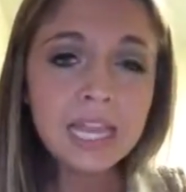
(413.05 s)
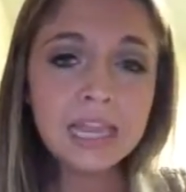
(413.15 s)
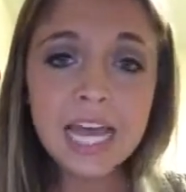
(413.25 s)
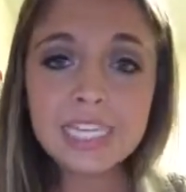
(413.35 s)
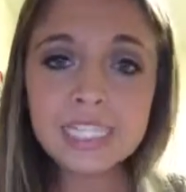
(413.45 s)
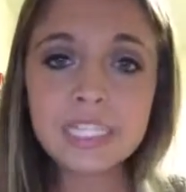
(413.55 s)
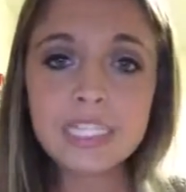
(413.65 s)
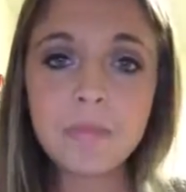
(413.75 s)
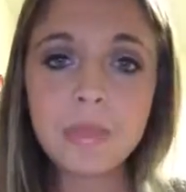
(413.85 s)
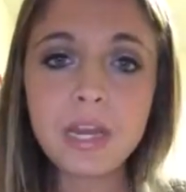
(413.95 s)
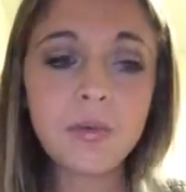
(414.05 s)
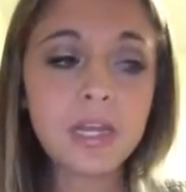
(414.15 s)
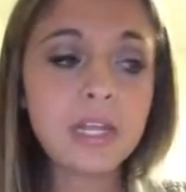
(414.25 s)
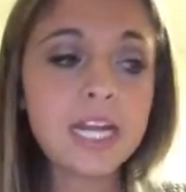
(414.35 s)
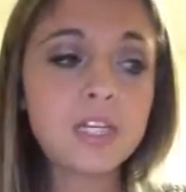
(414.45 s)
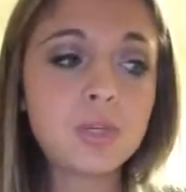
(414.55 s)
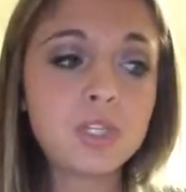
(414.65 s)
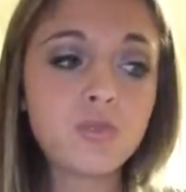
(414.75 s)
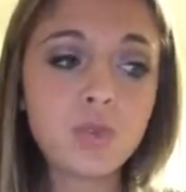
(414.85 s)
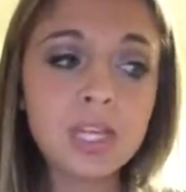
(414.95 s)
Lastly, something I really liked
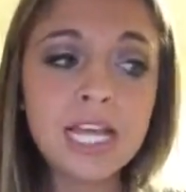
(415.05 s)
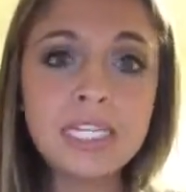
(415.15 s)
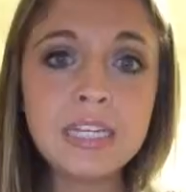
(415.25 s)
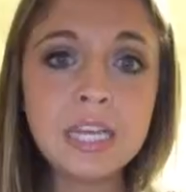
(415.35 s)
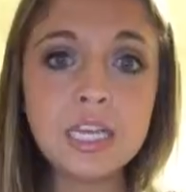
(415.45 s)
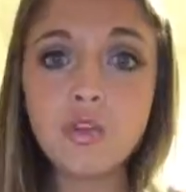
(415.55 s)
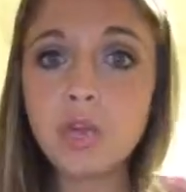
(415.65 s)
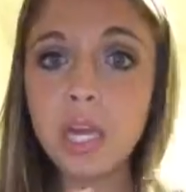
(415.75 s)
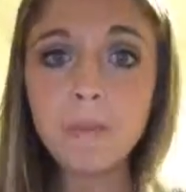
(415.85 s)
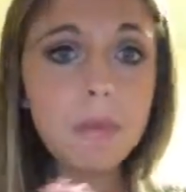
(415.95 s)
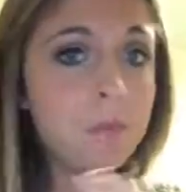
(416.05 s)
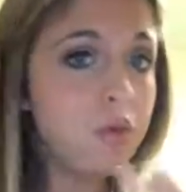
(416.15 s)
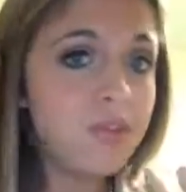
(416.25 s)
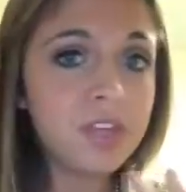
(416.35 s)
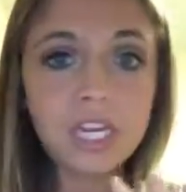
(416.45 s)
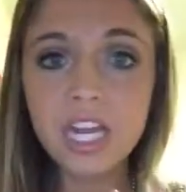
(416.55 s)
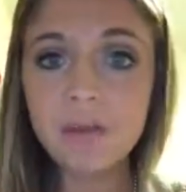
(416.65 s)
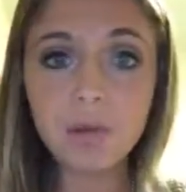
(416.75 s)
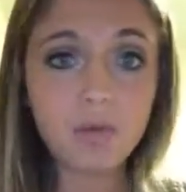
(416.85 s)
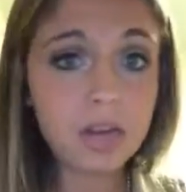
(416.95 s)
was realizing that you can't be moving the
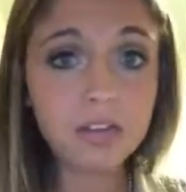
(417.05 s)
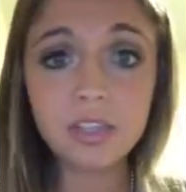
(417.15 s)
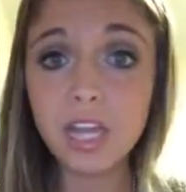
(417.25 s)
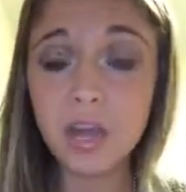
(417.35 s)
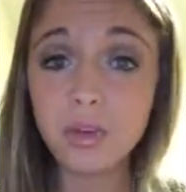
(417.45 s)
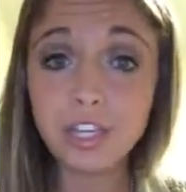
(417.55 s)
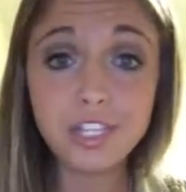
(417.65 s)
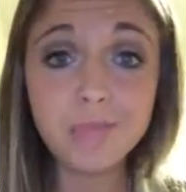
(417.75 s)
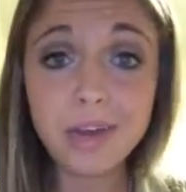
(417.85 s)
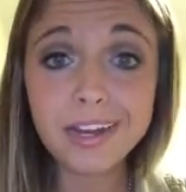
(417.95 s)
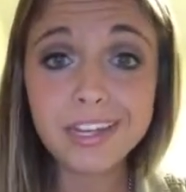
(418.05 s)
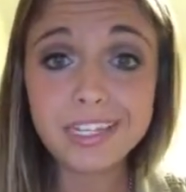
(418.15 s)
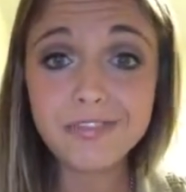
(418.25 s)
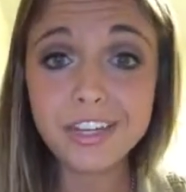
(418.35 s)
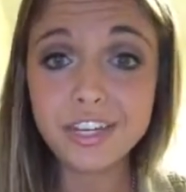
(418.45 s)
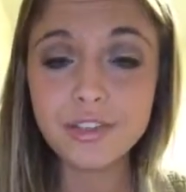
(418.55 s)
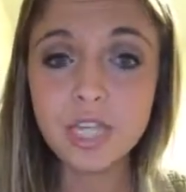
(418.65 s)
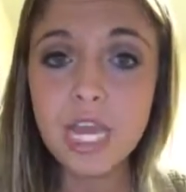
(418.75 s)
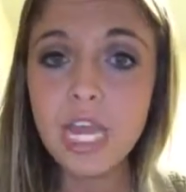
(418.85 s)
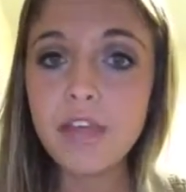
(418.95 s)
camera around a lot when you do podcast videos.